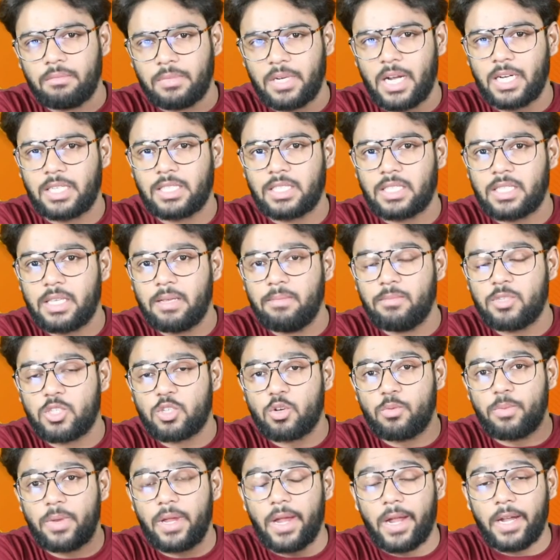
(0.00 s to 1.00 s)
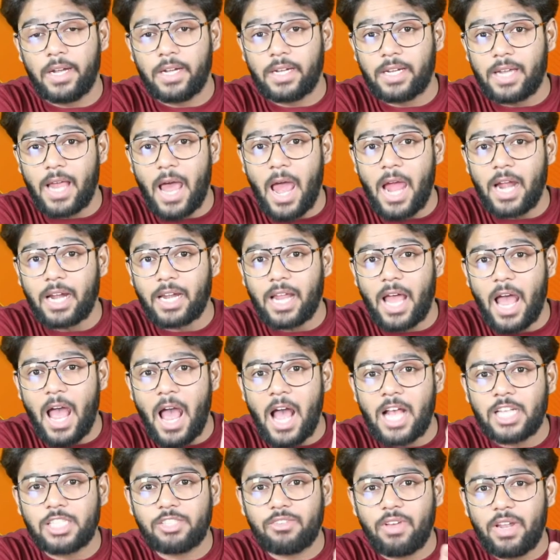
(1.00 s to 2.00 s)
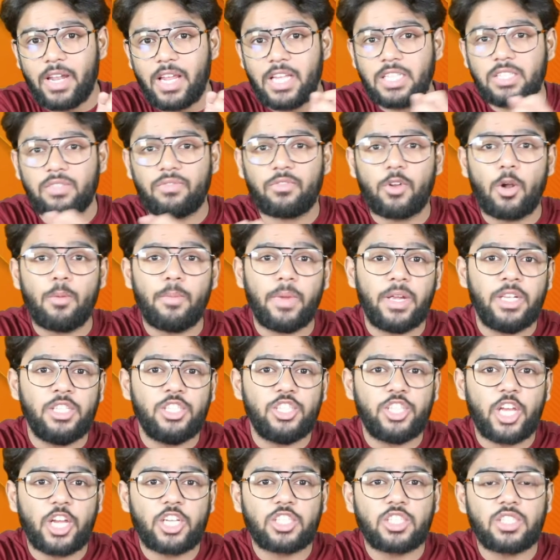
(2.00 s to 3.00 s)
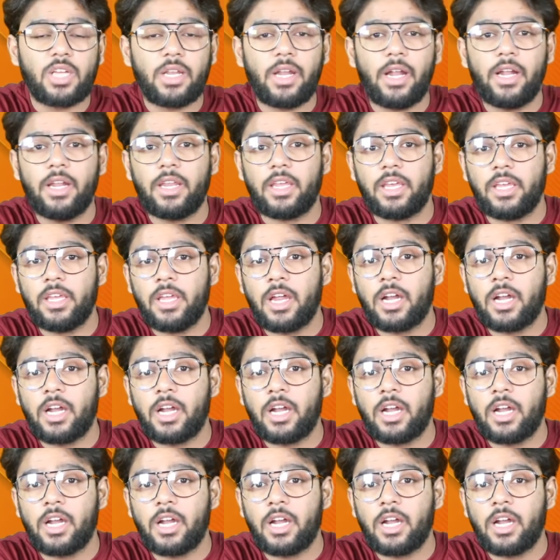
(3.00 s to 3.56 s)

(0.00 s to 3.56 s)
that seems to be intact as well as from injection and